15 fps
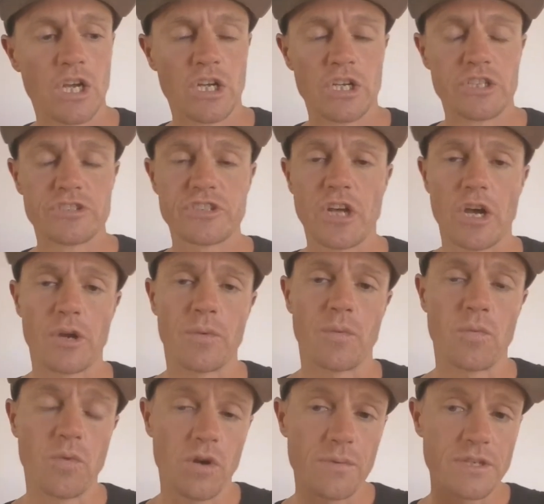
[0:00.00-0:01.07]
So
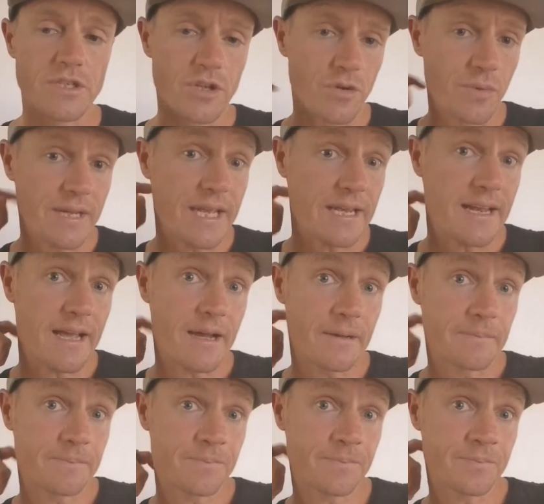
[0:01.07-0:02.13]
what do? We get
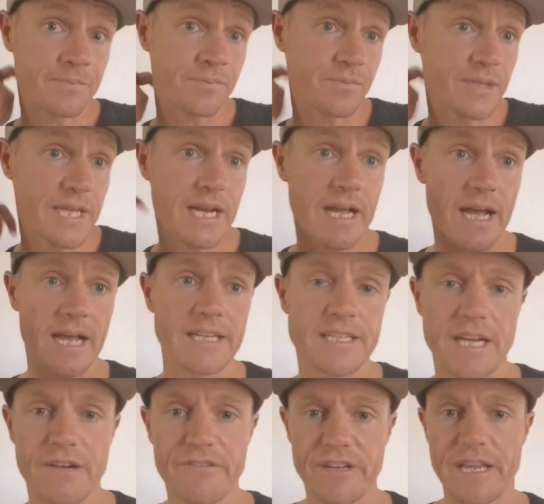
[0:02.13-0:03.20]
our
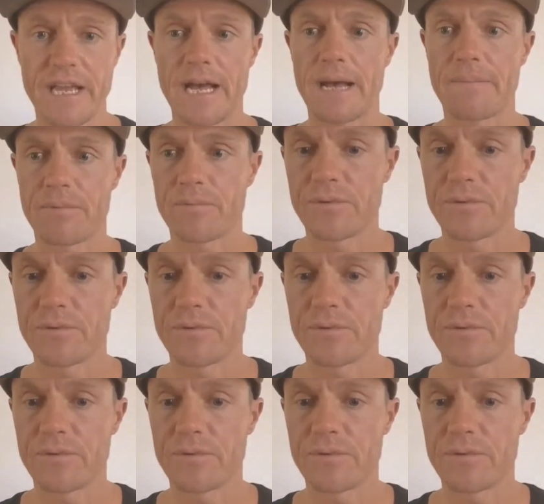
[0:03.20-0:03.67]
HRV app,